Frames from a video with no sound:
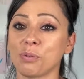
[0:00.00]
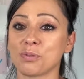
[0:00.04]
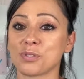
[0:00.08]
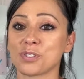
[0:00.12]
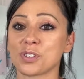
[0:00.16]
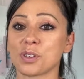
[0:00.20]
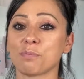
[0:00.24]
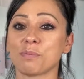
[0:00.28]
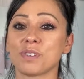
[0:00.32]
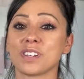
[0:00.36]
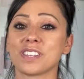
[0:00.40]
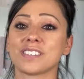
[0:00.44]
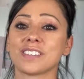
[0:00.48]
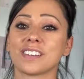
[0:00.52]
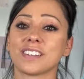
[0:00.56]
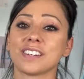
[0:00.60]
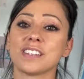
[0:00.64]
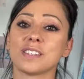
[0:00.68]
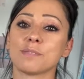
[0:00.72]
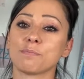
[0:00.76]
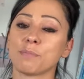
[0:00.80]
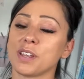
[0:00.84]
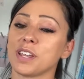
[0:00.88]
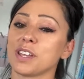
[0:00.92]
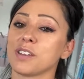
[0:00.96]
So my son
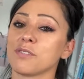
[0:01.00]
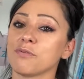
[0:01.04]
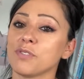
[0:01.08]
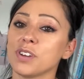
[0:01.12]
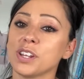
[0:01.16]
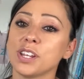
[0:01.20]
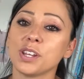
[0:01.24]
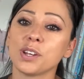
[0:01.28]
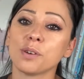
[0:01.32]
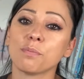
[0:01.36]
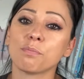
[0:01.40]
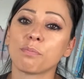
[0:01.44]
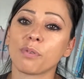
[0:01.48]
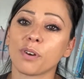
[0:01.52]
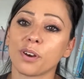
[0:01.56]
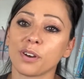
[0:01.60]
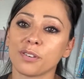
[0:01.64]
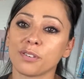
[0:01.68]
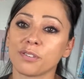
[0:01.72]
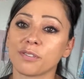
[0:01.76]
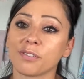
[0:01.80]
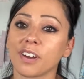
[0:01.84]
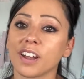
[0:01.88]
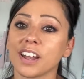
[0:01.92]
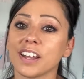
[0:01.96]
is making really good
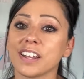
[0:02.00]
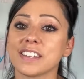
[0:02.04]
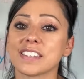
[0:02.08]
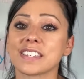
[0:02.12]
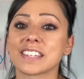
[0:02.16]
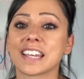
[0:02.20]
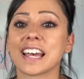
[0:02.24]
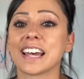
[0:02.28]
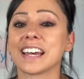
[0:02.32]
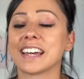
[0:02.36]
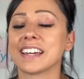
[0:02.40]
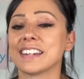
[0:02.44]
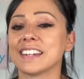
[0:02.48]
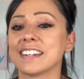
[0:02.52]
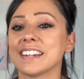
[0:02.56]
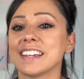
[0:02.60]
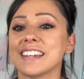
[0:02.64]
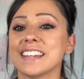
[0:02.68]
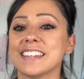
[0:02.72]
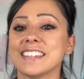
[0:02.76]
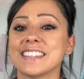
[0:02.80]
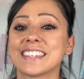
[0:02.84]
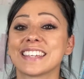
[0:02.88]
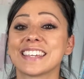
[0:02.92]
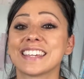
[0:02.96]
progress and
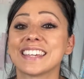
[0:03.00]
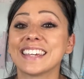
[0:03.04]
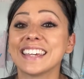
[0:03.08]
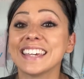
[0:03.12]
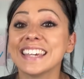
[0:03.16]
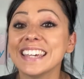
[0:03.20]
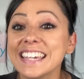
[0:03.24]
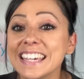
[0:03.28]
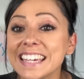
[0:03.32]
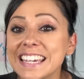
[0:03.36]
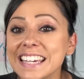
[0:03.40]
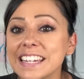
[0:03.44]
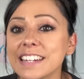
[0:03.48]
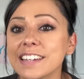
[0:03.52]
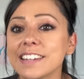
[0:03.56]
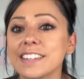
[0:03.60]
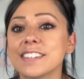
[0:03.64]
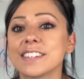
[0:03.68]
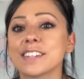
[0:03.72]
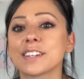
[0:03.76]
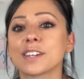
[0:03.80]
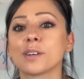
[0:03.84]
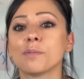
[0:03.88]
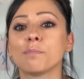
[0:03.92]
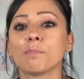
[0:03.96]
is keen
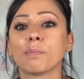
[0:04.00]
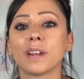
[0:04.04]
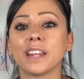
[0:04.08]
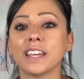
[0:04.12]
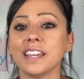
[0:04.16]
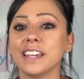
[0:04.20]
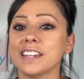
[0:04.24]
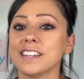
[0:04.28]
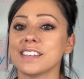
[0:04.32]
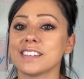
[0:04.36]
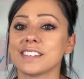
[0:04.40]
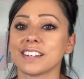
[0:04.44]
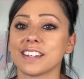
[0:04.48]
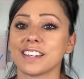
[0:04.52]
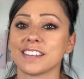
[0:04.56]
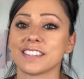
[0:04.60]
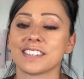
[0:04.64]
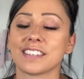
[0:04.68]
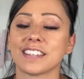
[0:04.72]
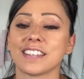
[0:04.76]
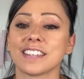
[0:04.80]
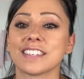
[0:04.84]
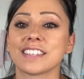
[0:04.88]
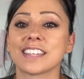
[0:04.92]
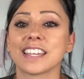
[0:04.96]
to complete his
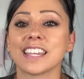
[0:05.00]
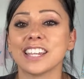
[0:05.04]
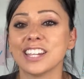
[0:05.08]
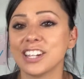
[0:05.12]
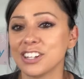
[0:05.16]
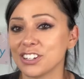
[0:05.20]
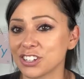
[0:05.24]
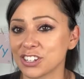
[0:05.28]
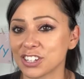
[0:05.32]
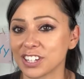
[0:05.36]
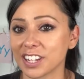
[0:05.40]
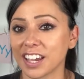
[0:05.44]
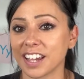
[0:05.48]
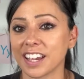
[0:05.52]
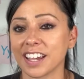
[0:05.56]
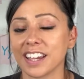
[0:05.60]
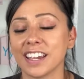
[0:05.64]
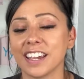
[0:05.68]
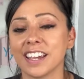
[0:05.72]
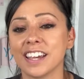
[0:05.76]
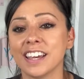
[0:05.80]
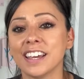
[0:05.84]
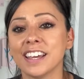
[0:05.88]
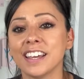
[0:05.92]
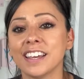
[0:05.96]
lessons each
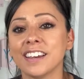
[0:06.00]
day,